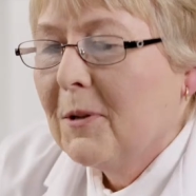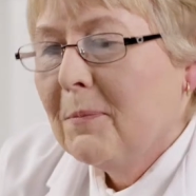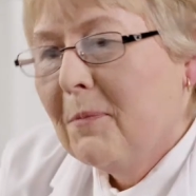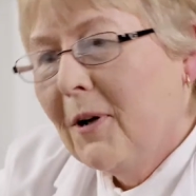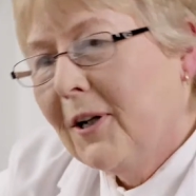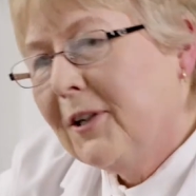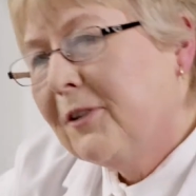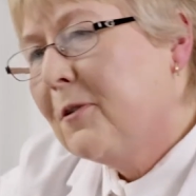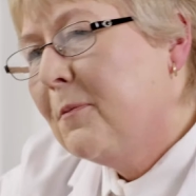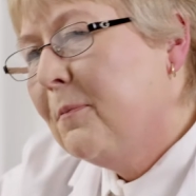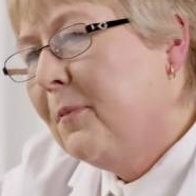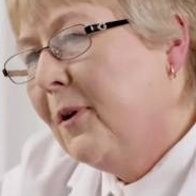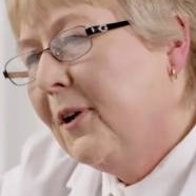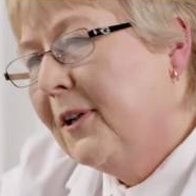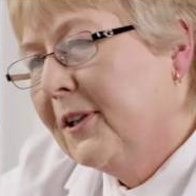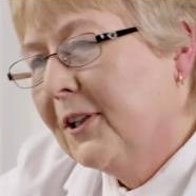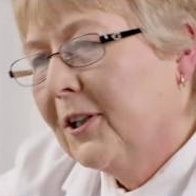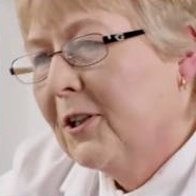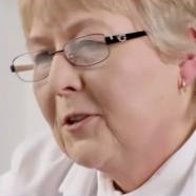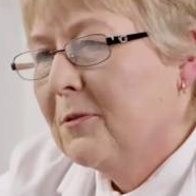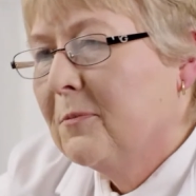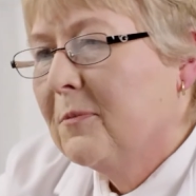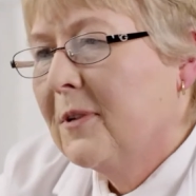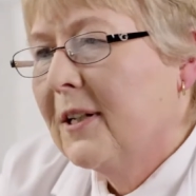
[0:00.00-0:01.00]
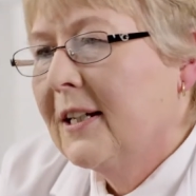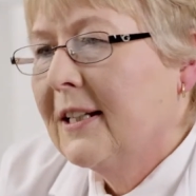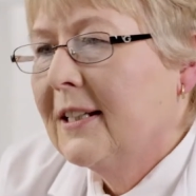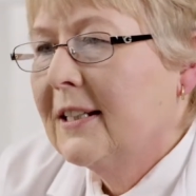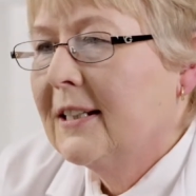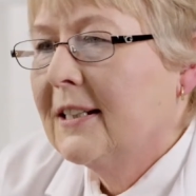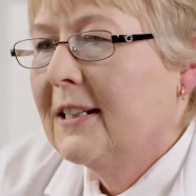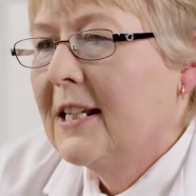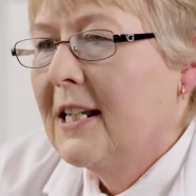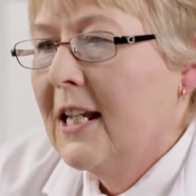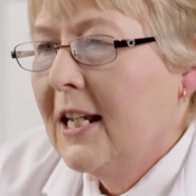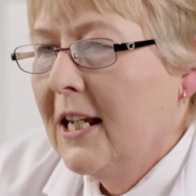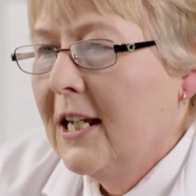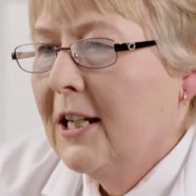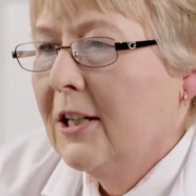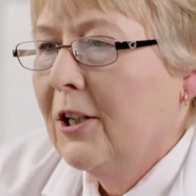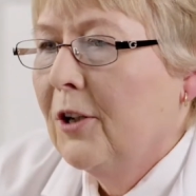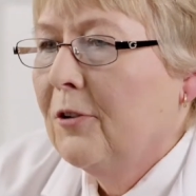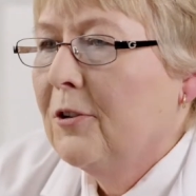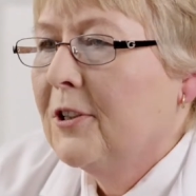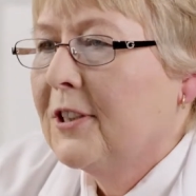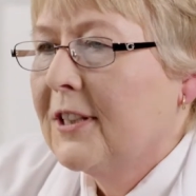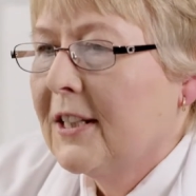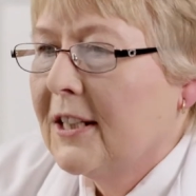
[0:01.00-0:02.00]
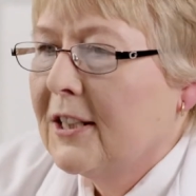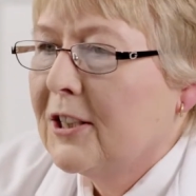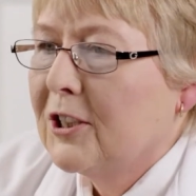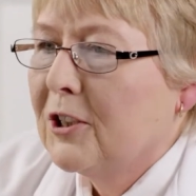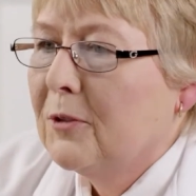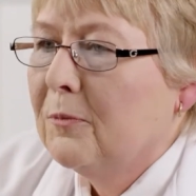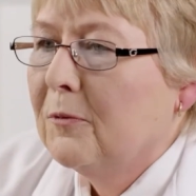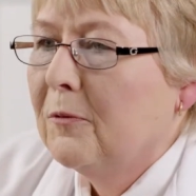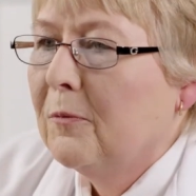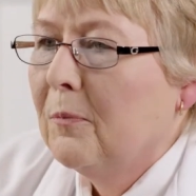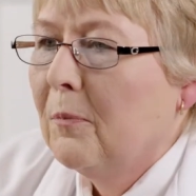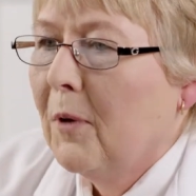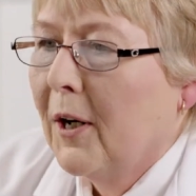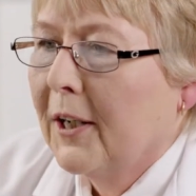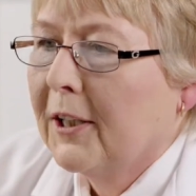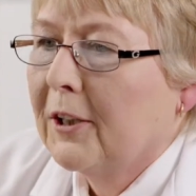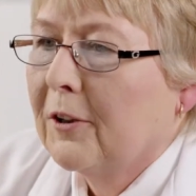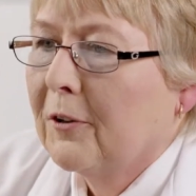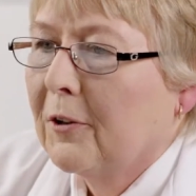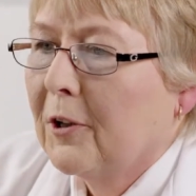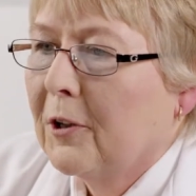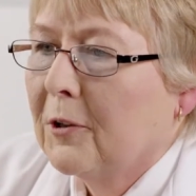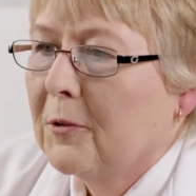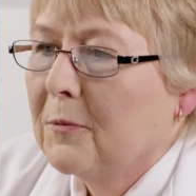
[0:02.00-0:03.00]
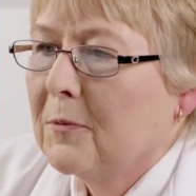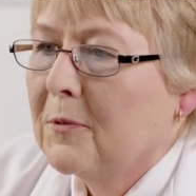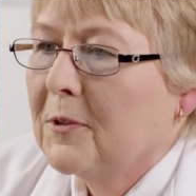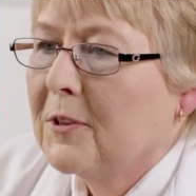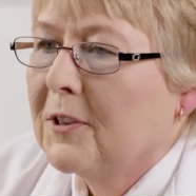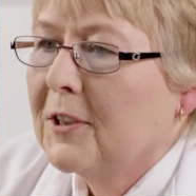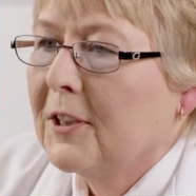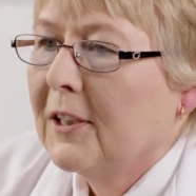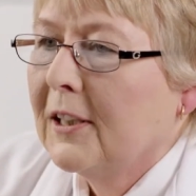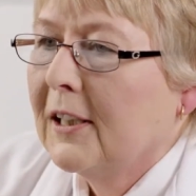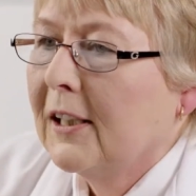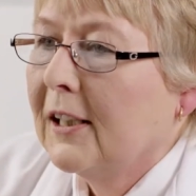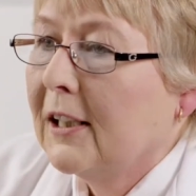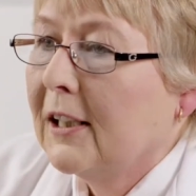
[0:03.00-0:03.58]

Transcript: The microbiome is the ecosystem of microbes that